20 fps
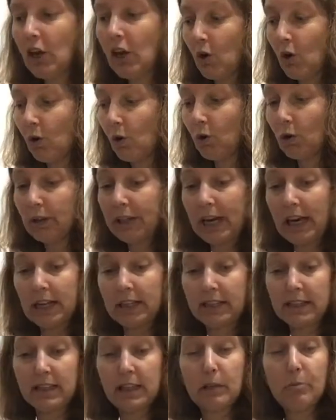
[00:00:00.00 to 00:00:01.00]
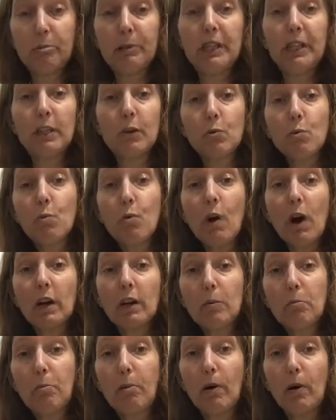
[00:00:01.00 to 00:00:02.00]
All that's going to be in a one
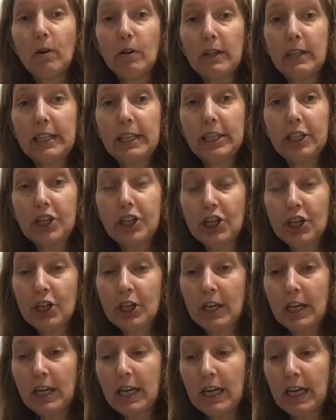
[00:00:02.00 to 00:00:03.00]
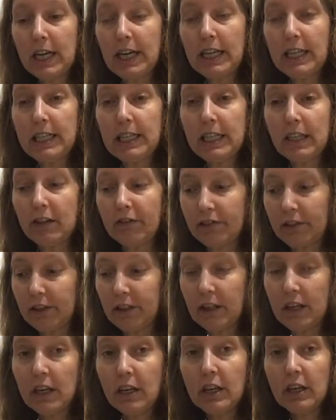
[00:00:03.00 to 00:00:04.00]
pot dish in the
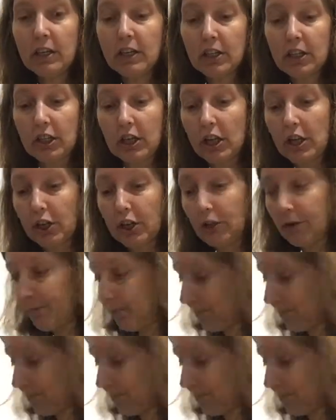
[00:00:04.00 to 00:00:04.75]
oven. So